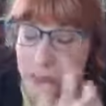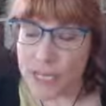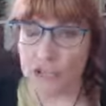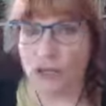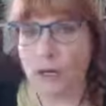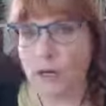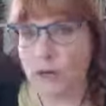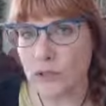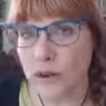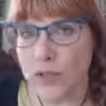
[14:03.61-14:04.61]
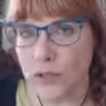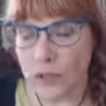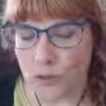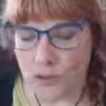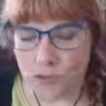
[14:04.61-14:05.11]
Make sure it goes right to a
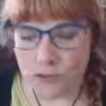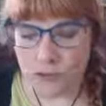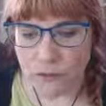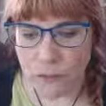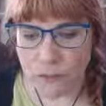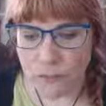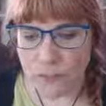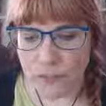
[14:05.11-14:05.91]
donation form.